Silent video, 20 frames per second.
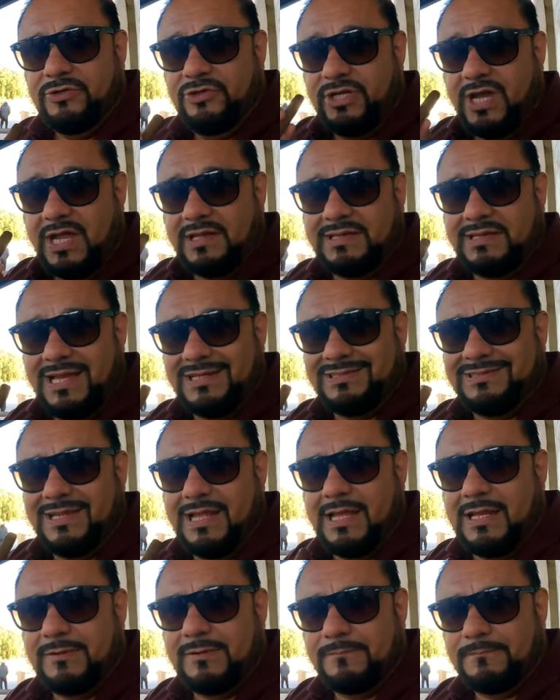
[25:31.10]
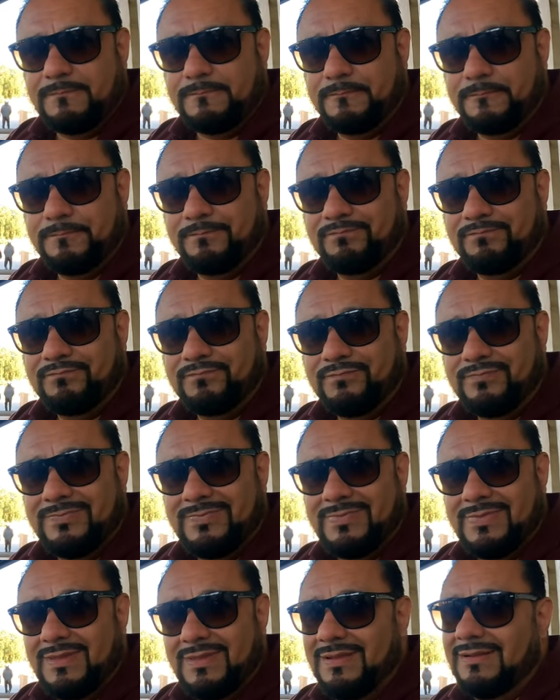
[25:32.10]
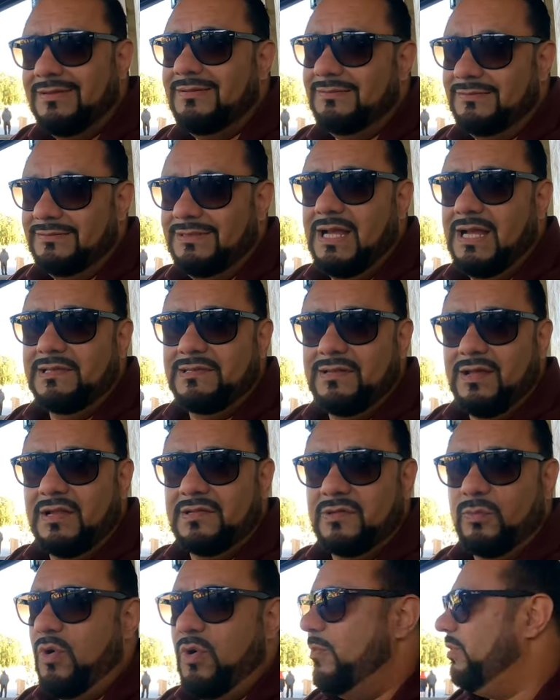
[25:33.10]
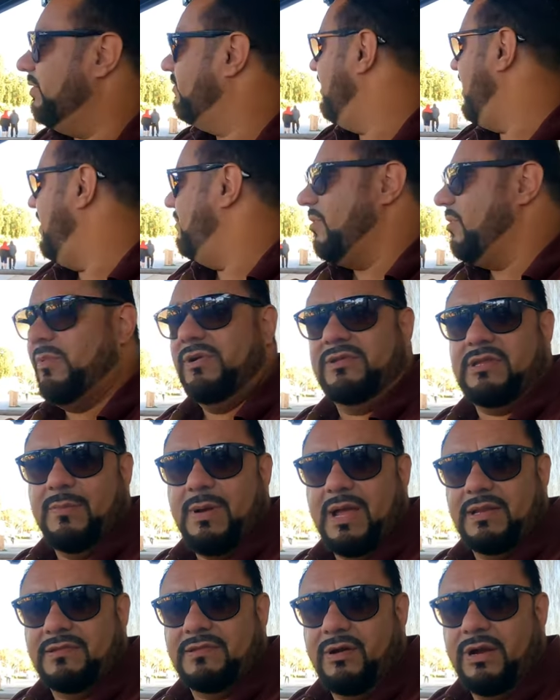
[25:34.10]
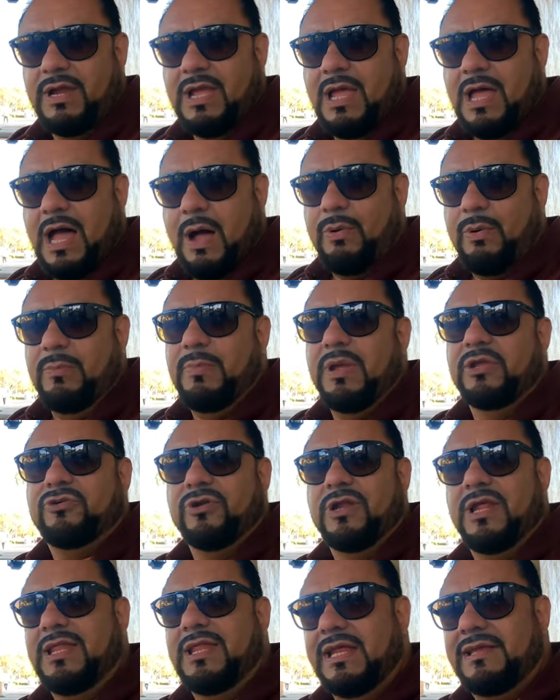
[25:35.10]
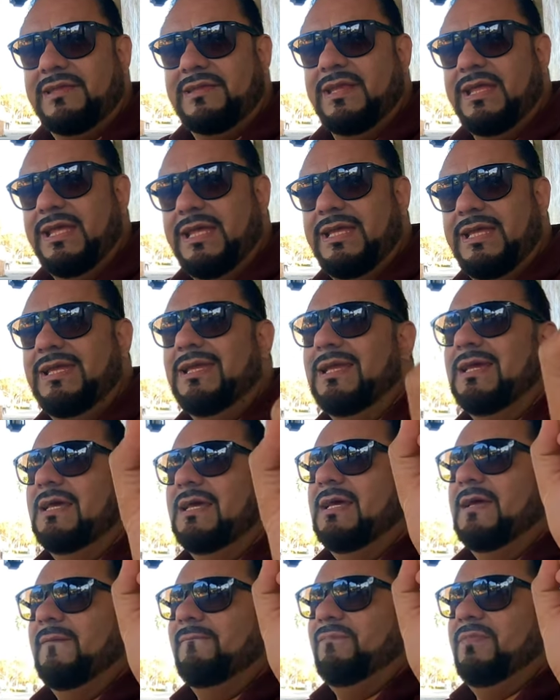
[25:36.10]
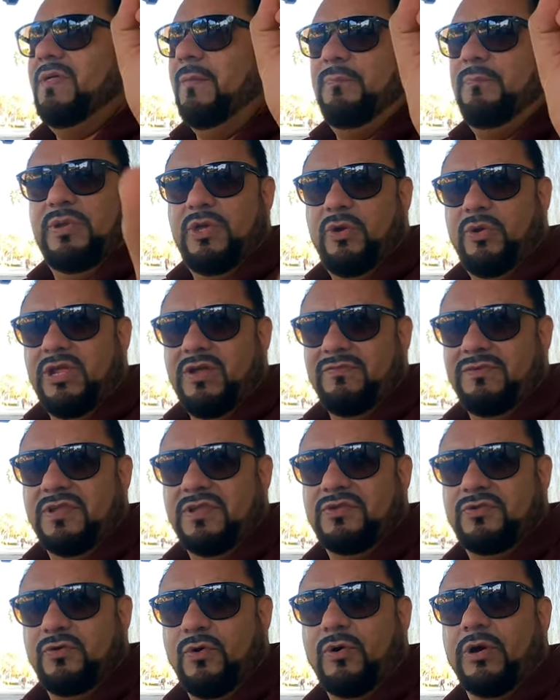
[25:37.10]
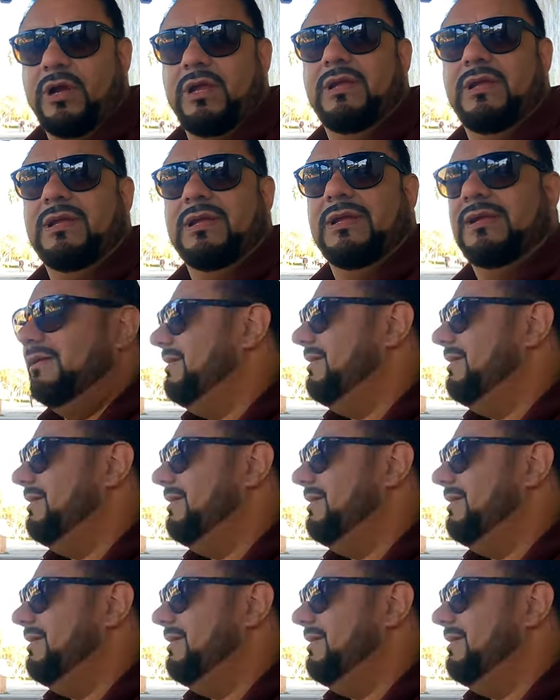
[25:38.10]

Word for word: You guys catch that? That's awesome. One more time. I want to make sure that they see the beauty of the story.